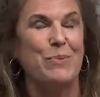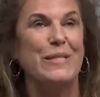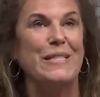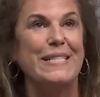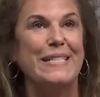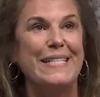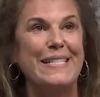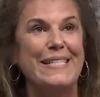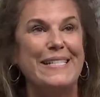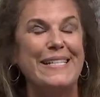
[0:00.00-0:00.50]

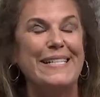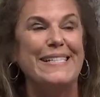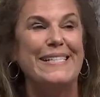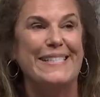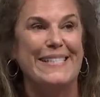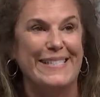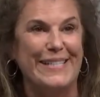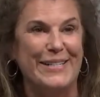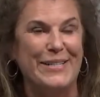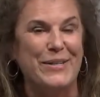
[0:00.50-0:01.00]
please
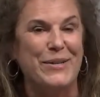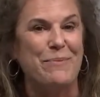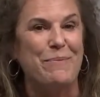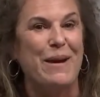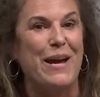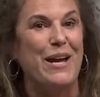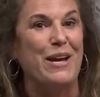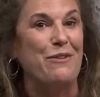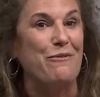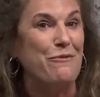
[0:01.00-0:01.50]
consider
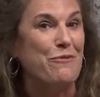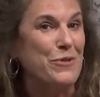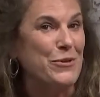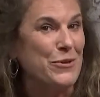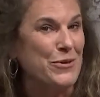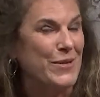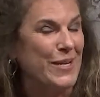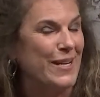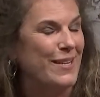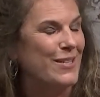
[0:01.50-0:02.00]
buying
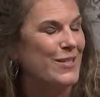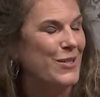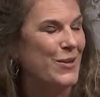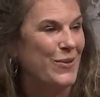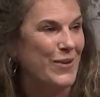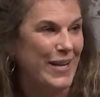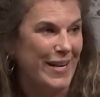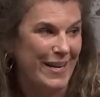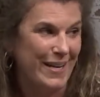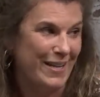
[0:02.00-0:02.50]
food and
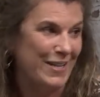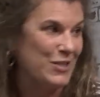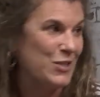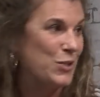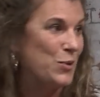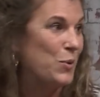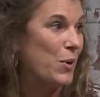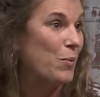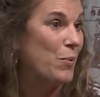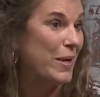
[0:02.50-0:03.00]
donating it
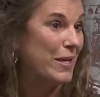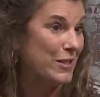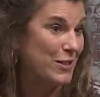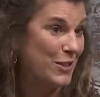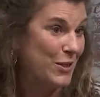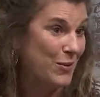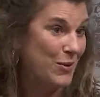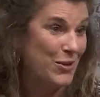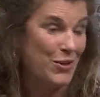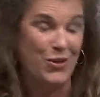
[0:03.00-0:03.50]
to a
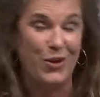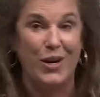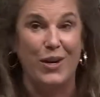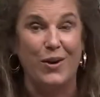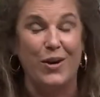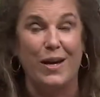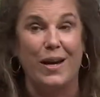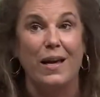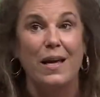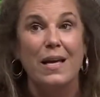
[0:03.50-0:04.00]
rescue in your
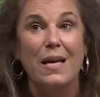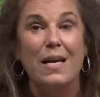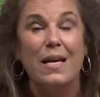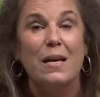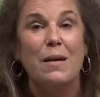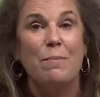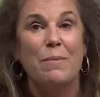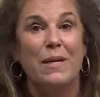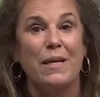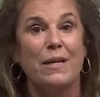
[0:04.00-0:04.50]
area mm
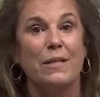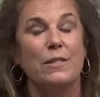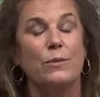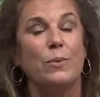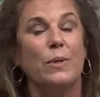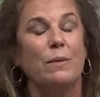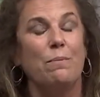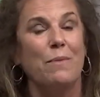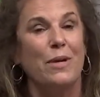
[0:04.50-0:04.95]
-hmm. because we'd